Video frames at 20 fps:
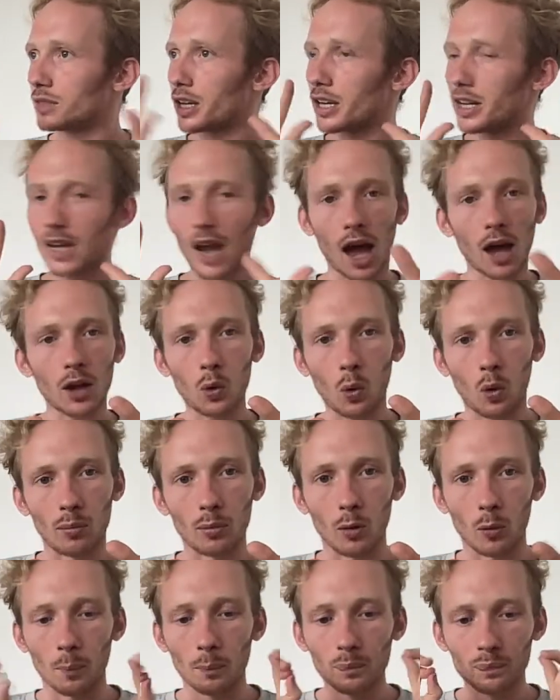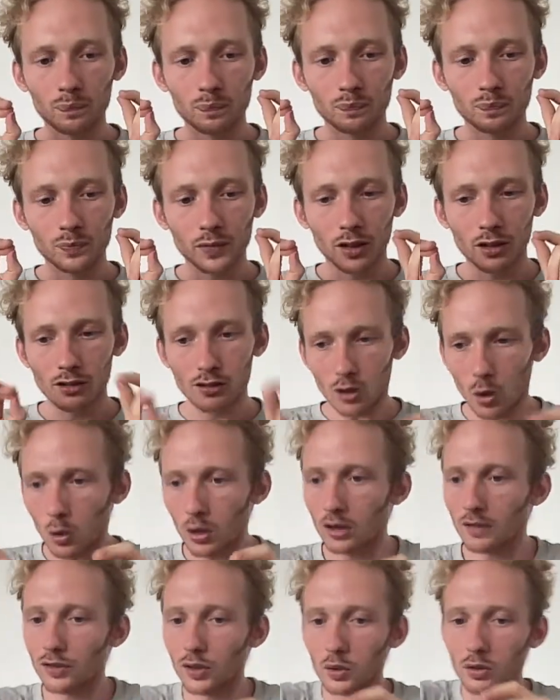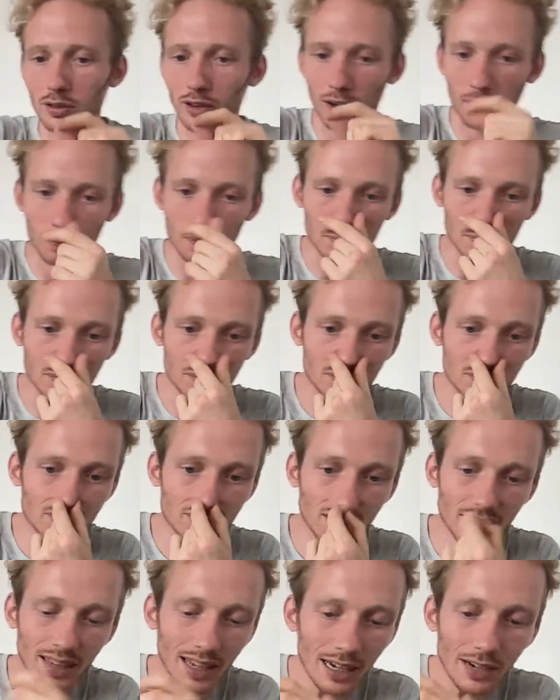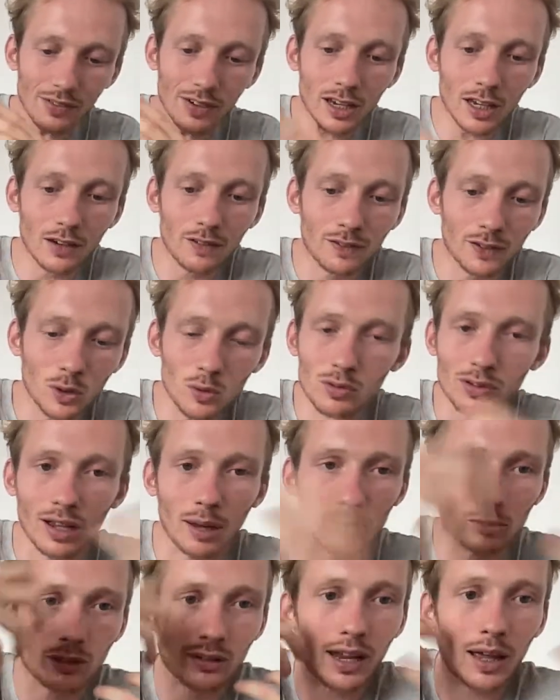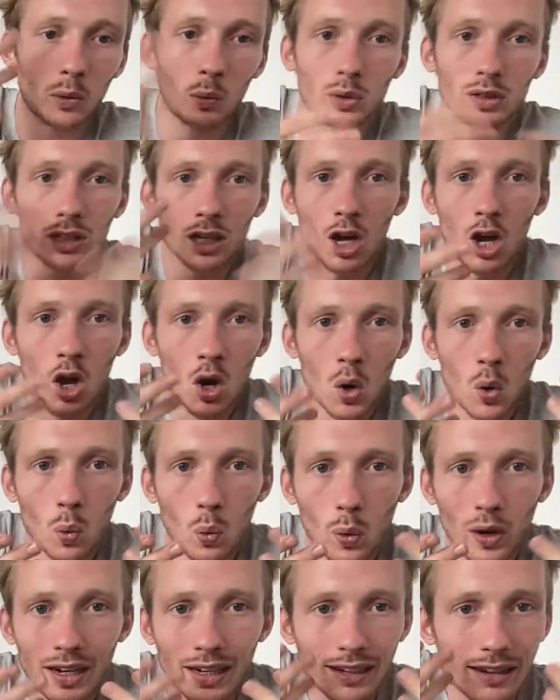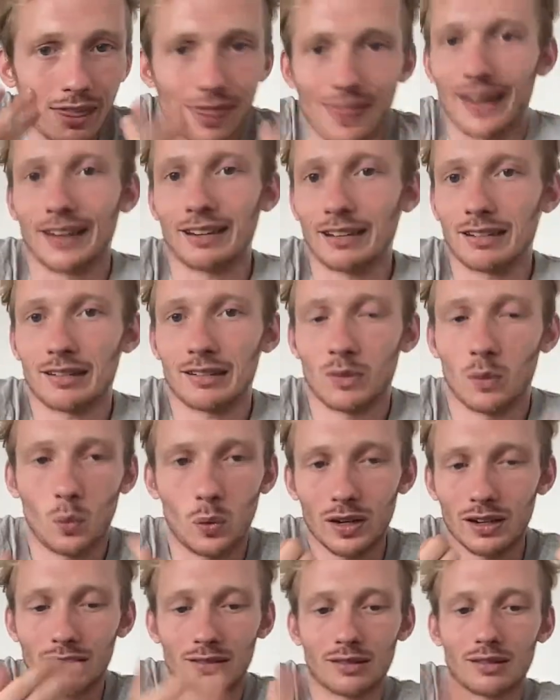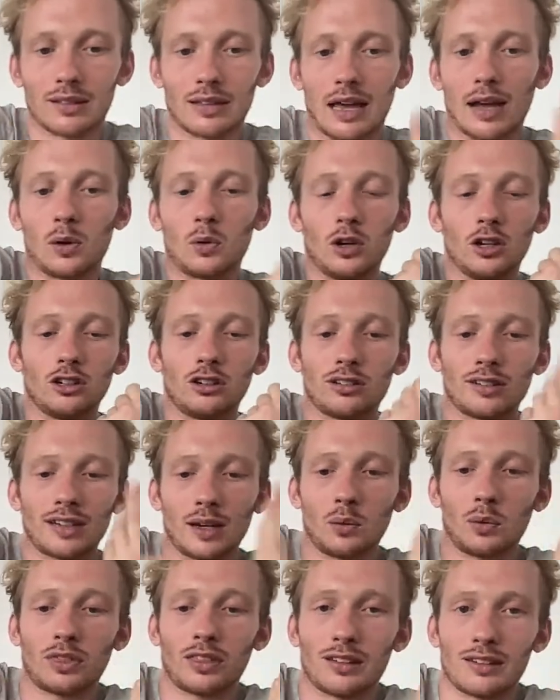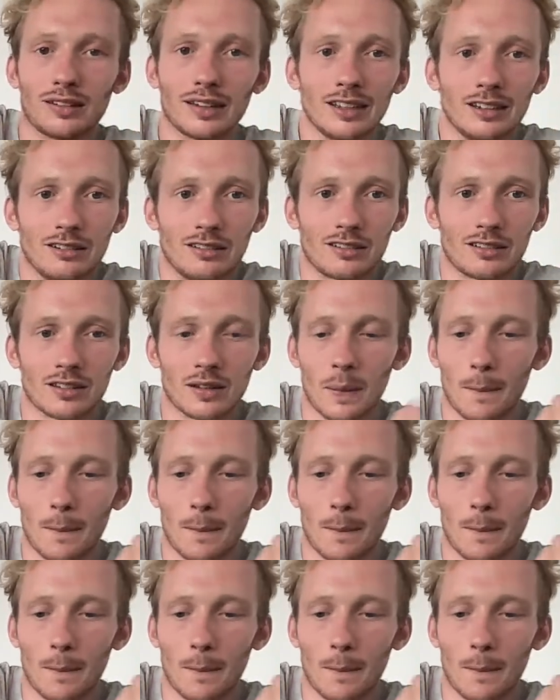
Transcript: Not normal. So confusing. Not even confusing. I'm just like, what is this? I don't understand what this is.